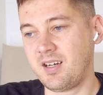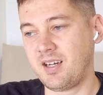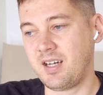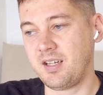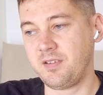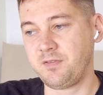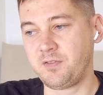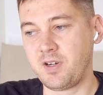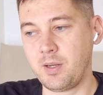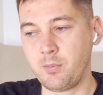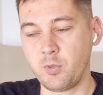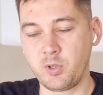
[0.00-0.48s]

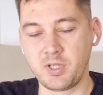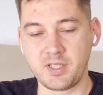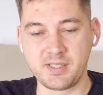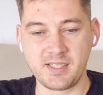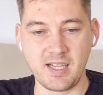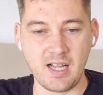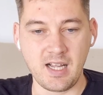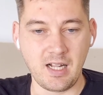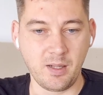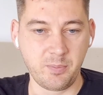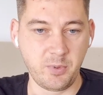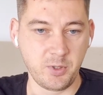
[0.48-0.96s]
and frameworks
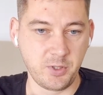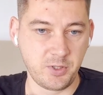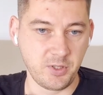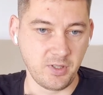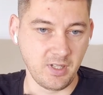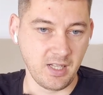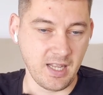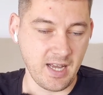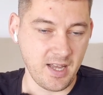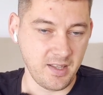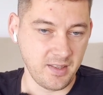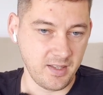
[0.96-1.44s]
help you to
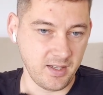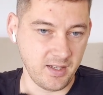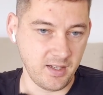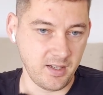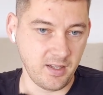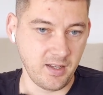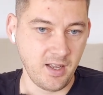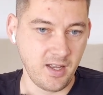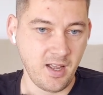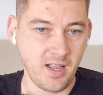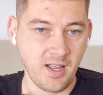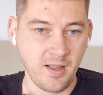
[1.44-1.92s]
align
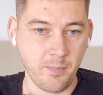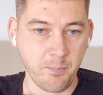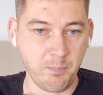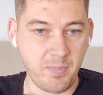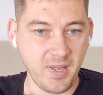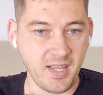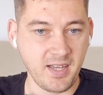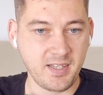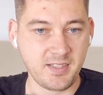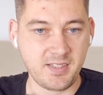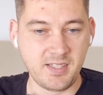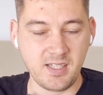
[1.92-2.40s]
the
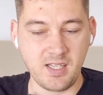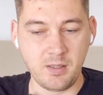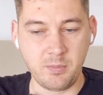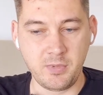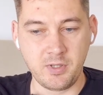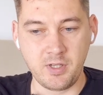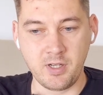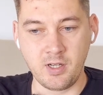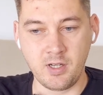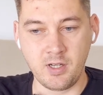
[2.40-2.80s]
big team,